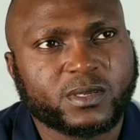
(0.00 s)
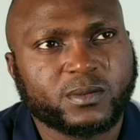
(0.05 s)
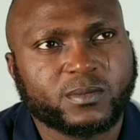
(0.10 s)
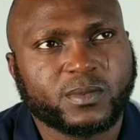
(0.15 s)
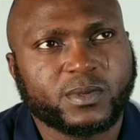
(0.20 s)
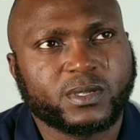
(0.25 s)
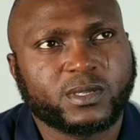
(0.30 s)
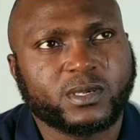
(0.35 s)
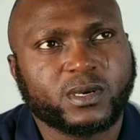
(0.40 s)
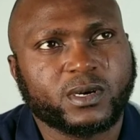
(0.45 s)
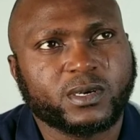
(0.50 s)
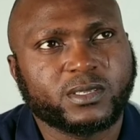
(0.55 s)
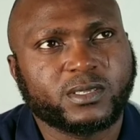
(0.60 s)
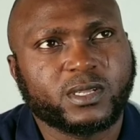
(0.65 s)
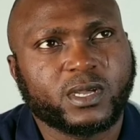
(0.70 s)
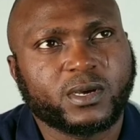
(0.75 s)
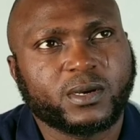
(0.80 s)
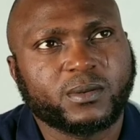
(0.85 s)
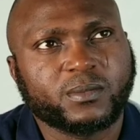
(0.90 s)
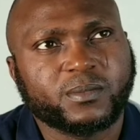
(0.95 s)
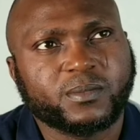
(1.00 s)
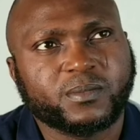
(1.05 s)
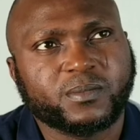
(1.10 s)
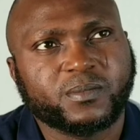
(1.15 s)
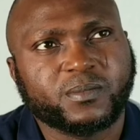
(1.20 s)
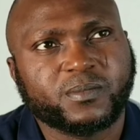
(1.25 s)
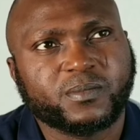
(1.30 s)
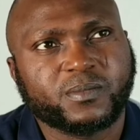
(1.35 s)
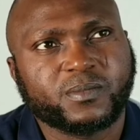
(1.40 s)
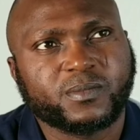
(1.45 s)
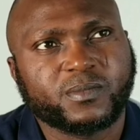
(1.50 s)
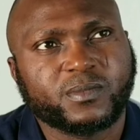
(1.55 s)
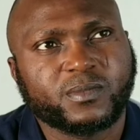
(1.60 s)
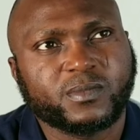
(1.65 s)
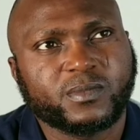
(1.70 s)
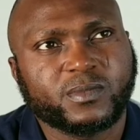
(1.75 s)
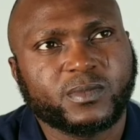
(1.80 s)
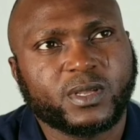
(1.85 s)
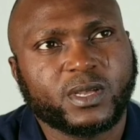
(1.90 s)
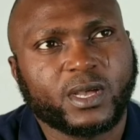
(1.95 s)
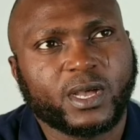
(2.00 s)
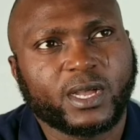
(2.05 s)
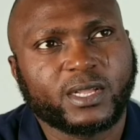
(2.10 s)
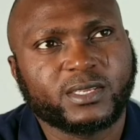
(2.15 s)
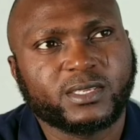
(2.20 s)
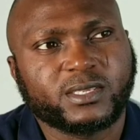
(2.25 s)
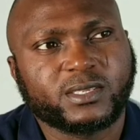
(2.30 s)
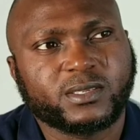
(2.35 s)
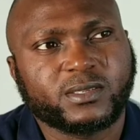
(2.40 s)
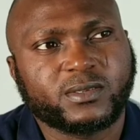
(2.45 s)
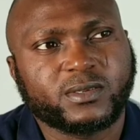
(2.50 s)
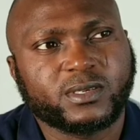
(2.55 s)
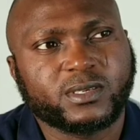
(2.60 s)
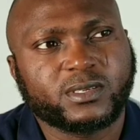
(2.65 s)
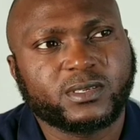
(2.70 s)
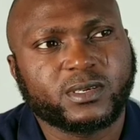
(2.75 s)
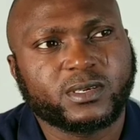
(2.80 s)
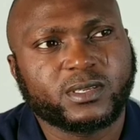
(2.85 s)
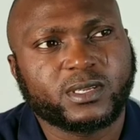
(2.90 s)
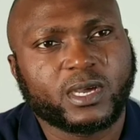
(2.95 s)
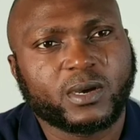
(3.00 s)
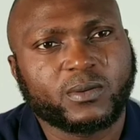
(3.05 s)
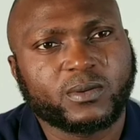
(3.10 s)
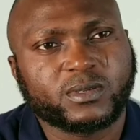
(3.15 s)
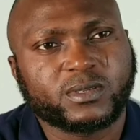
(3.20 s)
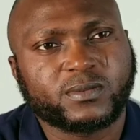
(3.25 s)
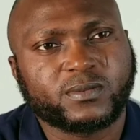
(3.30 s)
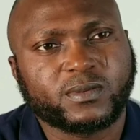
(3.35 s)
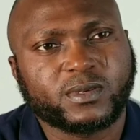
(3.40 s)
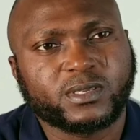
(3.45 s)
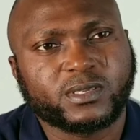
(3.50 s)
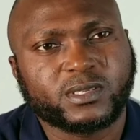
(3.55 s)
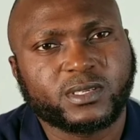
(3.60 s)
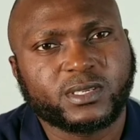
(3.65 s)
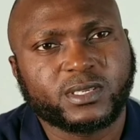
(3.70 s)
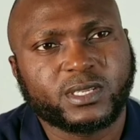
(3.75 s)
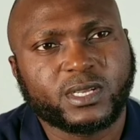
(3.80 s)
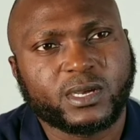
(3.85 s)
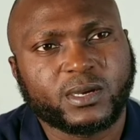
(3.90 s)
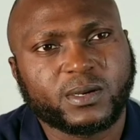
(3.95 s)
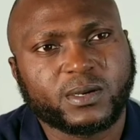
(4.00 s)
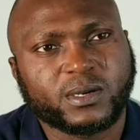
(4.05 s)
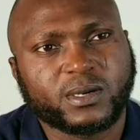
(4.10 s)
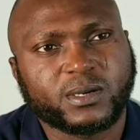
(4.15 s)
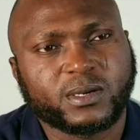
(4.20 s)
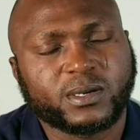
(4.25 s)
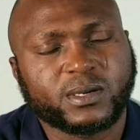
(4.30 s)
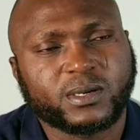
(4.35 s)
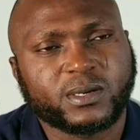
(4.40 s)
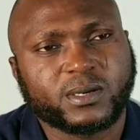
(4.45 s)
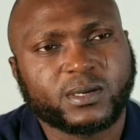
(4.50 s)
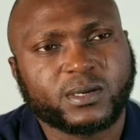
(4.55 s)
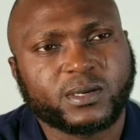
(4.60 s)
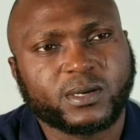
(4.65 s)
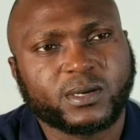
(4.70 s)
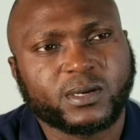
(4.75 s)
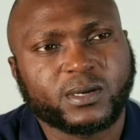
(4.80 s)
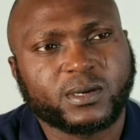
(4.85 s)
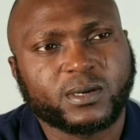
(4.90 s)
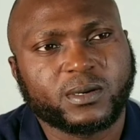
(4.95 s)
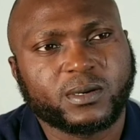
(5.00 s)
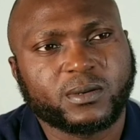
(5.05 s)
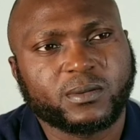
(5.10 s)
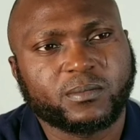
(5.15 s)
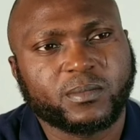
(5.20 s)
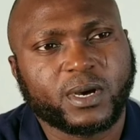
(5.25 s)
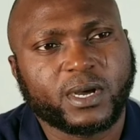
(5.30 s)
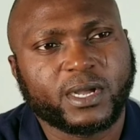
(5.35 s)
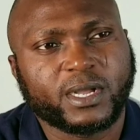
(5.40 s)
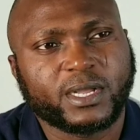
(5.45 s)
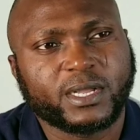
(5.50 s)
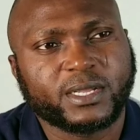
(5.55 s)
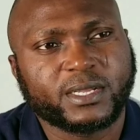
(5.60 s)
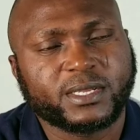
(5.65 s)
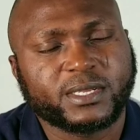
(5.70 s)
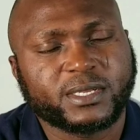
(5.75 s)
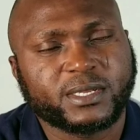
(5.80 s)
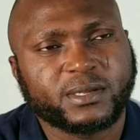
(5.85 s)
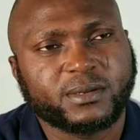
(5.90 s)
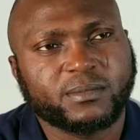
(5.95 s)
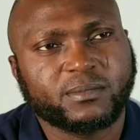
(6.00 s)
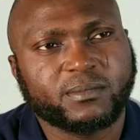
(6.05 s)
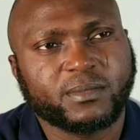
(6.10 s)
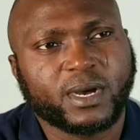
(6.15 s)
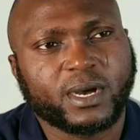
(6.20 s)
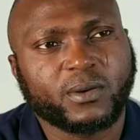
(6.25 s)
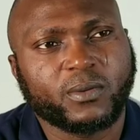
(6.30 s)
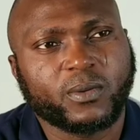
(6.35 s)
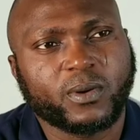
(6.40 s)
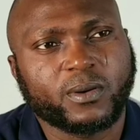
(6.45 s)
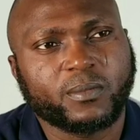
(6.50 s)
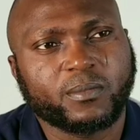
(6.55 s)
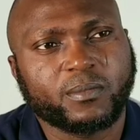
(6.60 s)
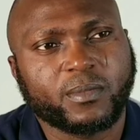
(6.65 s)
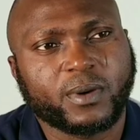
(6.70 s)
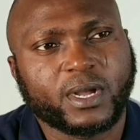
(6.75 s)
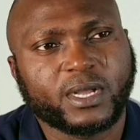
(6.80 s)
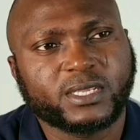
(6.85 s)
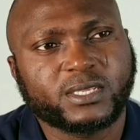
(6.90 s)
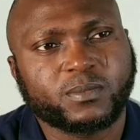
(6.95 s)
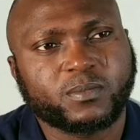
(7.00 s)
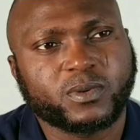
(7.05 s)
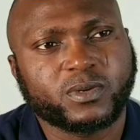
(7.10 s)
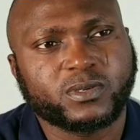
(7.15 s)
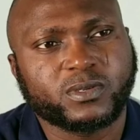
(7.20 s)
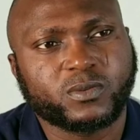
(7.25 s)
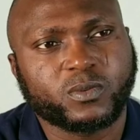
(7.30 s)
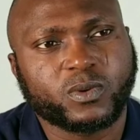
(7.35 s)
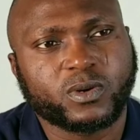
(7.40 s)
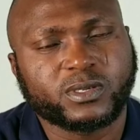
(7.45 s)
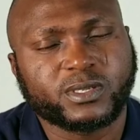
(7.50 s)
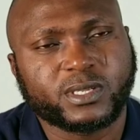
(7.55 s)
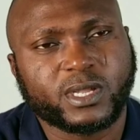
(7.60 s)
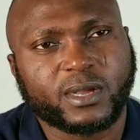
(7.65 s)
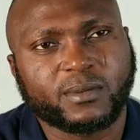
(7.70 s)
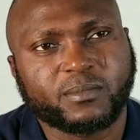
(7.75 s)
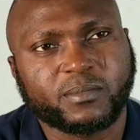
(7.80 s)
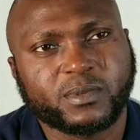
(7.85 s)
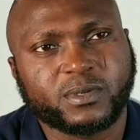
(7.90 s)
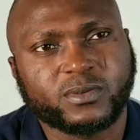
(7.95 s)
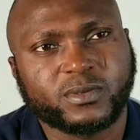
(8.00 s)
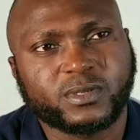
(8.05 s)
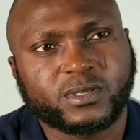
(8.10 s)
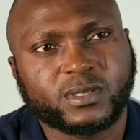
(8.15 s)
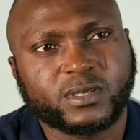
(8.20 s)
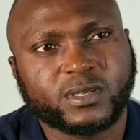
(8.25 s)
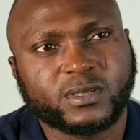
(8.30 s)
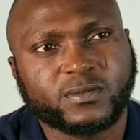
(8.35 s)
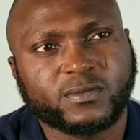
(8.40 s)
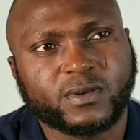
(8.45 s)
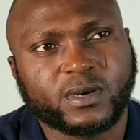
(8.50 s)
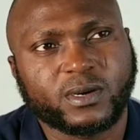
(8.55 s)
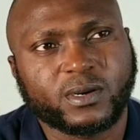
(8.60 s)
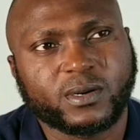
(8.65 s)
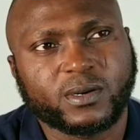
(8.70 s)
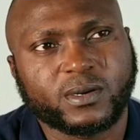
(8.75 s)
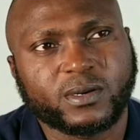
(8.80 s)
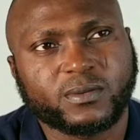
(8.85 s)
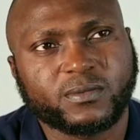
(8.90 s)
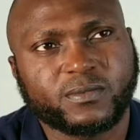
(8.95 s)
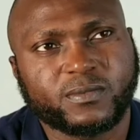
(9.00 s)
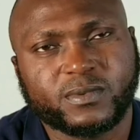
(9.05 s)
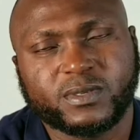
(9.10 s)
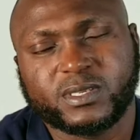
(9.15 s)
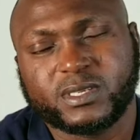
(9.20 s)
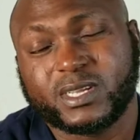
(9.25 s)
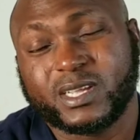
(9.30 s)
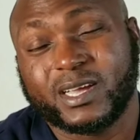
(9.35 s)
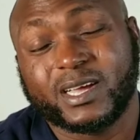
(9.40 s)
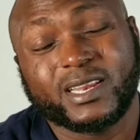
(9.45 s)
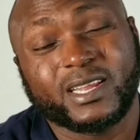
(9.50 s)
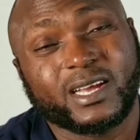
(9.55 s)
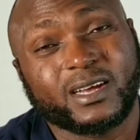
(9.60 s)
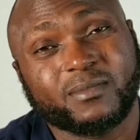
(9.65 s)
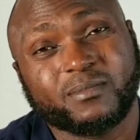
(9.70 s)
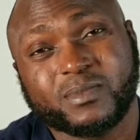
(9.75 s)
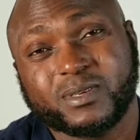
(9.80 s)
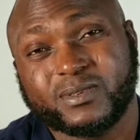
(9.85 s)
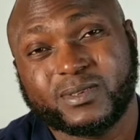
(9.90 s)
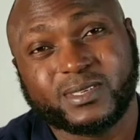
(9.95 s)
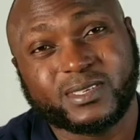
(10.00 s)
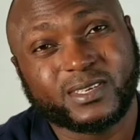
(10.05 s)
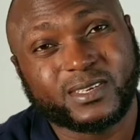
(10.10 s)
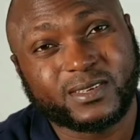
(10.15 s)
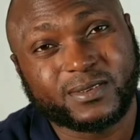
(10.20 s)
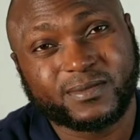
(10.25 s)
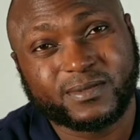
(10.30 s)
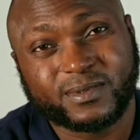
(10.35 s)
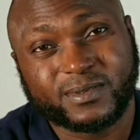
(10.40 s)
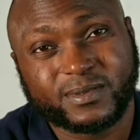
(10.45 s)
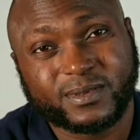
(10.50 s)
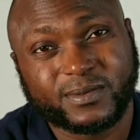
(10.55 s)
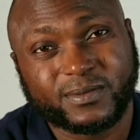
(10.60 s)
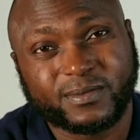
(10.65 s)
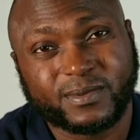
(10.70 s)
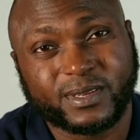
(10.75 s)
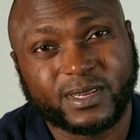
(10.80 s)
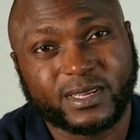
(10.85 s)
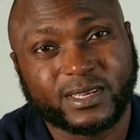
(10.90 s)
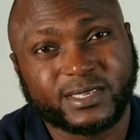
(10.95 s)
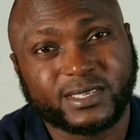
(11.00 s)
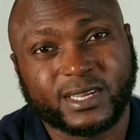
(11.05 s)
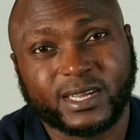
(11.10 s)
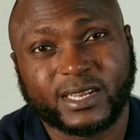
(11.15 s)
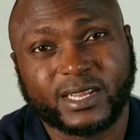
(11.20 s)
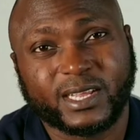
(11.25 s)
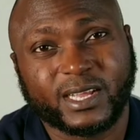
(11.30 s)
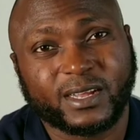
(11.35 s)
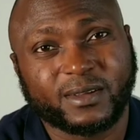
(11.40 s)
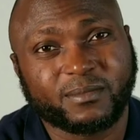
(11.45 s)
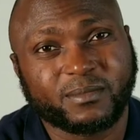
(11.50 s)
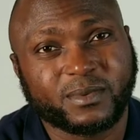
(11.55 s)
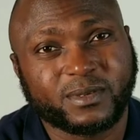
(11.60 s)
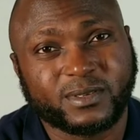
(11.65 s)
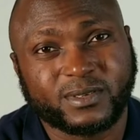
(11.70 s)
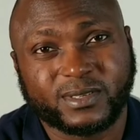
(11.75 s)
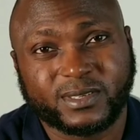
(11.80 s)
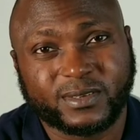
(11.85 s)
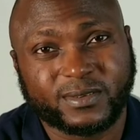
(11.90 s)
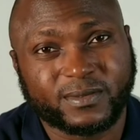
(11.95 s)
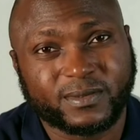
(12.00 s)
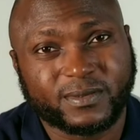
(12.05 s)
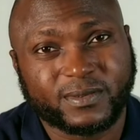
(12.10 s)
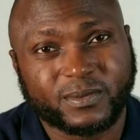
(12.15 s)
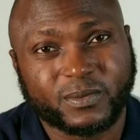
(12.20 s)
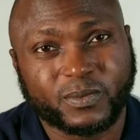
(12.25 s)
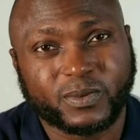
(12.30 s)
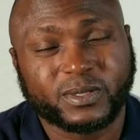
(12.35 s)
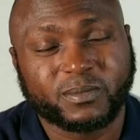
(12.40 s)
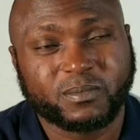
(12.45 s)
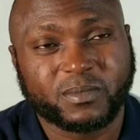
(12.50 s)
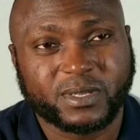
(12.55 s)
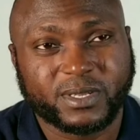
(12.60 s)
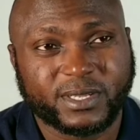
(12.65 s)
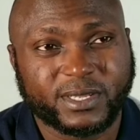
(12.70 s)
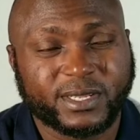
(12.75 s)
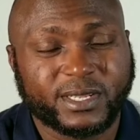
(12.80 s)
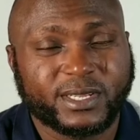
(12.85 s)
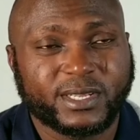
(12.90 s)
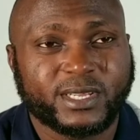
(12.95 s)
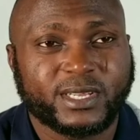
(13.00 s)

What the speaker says: Because at the situation I was facing, my spouse was abusive, physically abusive, financially abusive with me,